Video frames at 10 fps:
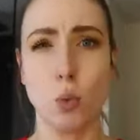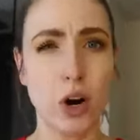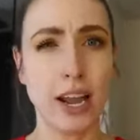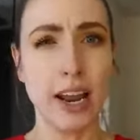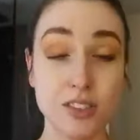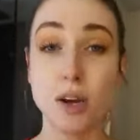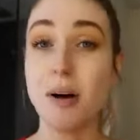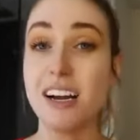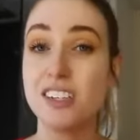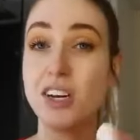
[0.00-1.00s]
working. So I
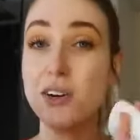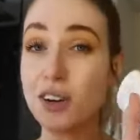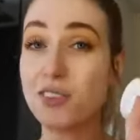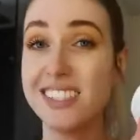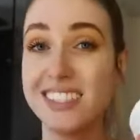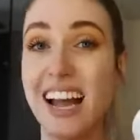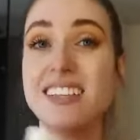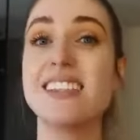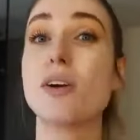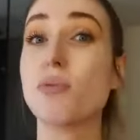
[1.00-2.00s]
bought 2 different
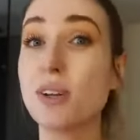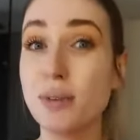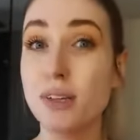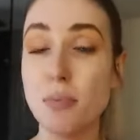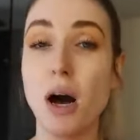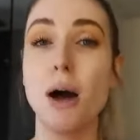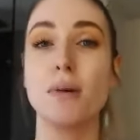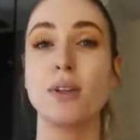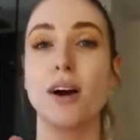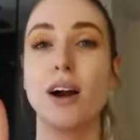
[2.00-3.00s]
scents that are really, really
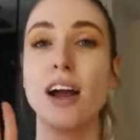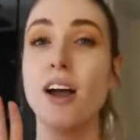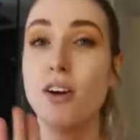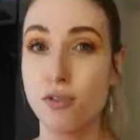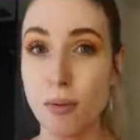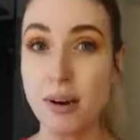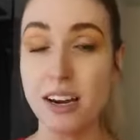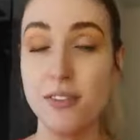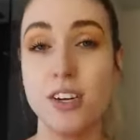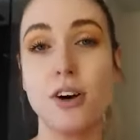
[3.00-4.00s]
popular from
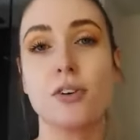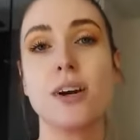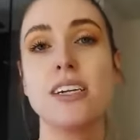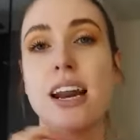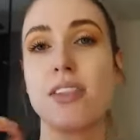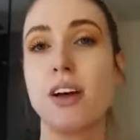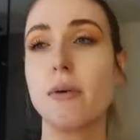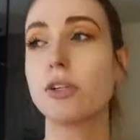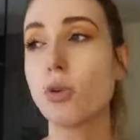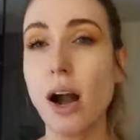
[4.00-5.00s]
Native deodorant, and I thought I
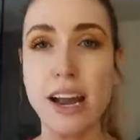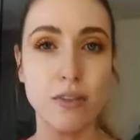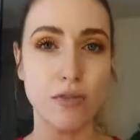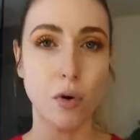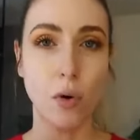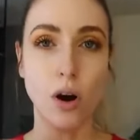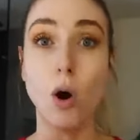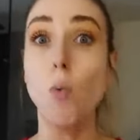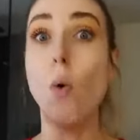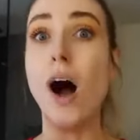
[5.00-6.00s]
would try it for
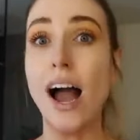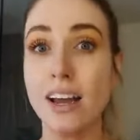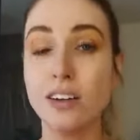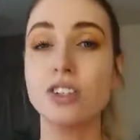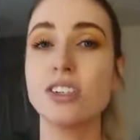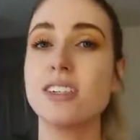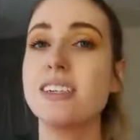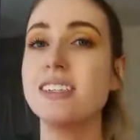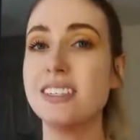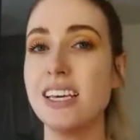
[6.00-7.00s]
a while just
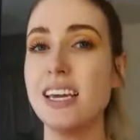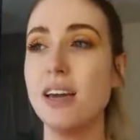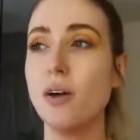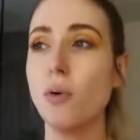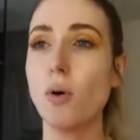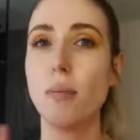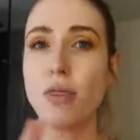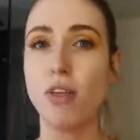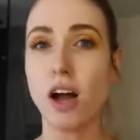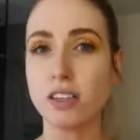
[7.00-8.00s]
to see what my
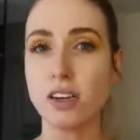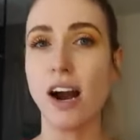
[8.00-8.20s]
thoughts